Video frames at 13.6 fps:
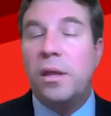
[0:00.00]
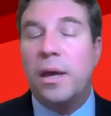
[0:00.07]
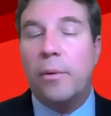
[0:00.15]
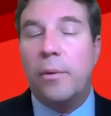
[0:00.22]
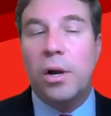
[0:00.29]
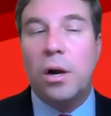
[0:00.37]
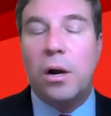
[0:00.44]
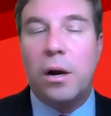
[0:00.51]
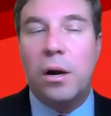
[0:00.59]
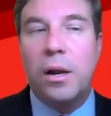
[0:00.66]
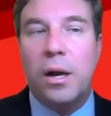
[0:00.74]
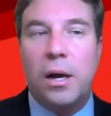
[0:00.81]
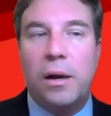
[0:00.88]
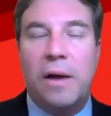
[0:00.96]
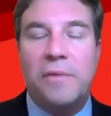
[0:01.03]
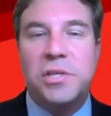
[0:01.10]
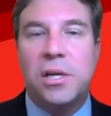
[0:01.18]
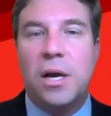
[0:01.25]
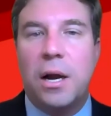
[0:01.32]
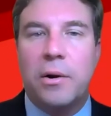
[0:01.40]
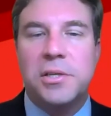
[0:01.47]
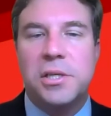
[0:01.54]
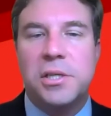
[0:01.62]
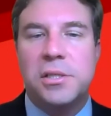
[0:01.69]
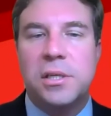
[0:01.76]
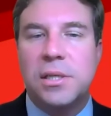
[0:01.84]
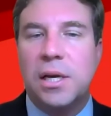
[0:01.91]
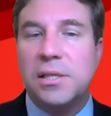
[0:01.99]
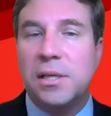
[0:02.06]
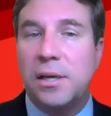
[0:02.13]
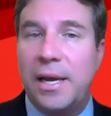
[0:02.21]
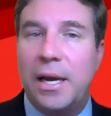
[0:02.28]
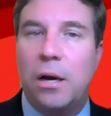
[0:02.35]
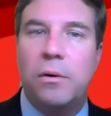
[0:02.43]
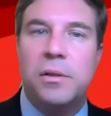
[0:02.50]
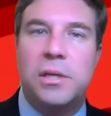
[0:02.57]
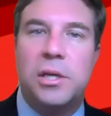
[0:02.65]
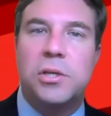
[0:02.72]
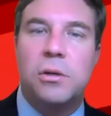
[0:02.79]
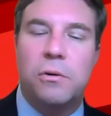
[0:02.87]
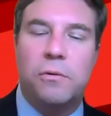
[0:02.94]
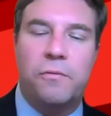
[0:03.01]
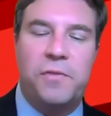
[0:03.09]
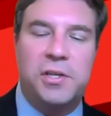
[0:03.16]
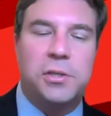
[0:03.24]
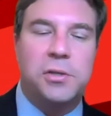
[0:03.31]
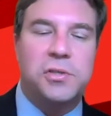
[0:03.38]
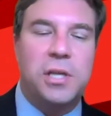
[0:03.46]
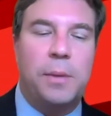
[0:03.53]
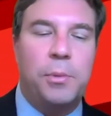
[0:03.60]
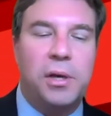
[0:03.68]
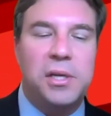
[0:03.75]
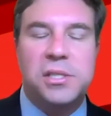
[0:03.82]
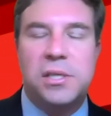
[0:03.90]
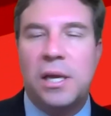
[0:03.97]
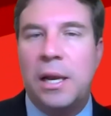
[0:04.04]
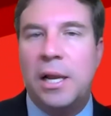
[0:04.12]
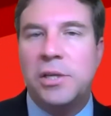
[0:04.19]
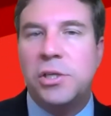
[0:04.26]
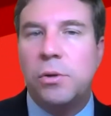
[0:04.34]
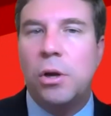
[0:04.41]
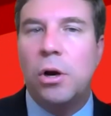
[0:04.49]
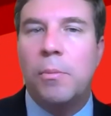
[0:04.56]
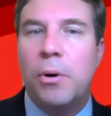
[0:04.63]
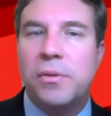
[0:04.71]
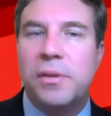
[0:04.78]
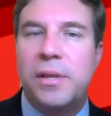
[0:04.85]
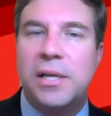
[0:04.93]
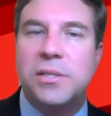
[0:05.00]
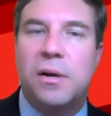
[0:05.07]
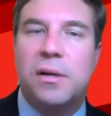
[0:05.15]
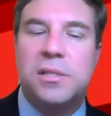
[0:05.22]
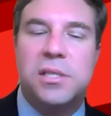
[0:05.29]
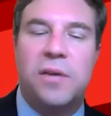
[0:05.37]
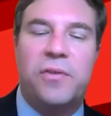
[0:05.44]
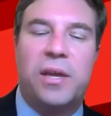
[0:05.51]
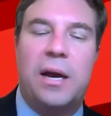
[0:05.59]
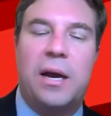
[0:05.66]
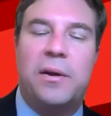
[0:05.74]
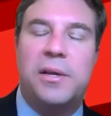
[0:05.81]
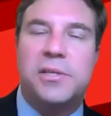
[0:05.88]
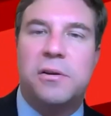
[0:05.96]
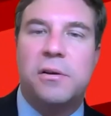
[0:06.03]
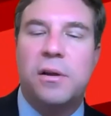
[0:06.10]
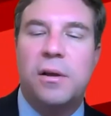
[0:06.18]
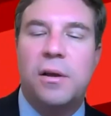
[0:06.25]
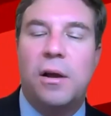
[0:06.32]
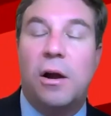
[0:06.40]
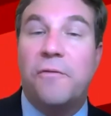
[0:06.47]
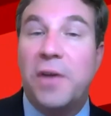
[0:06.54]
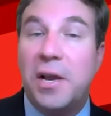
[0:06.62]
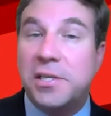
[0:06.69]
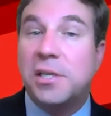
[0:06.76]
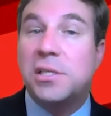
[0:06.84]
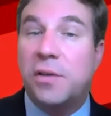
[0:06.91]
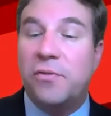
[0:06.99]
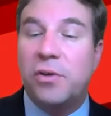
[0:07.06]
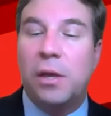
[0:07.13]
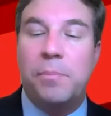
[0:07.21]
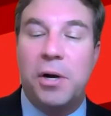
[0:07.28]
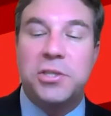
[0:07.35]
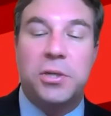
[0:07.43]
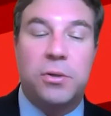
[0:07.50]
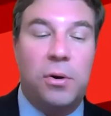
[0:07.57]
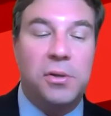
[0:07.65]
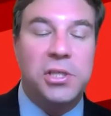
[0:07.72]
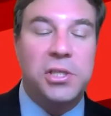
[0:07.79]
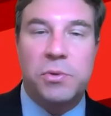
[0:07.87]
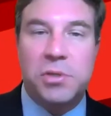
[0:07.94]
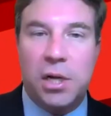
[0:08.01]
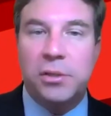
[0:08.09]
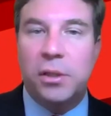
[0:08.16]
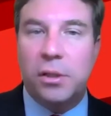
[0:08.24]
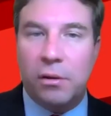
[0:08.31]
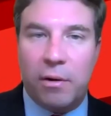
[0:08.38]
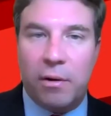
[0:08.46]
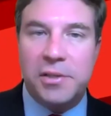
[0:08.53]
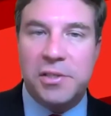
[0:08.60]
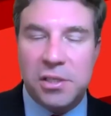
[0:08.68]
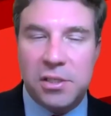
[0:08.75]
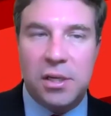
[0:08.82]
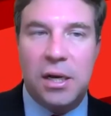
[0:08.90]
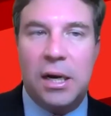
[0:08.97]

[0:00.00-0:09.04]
that regard, obviously Congress is discussing now additional fiscal stimulus, and as you know, both Nassau and Suffolk counties are facing significant budget holes as a result of the crisis,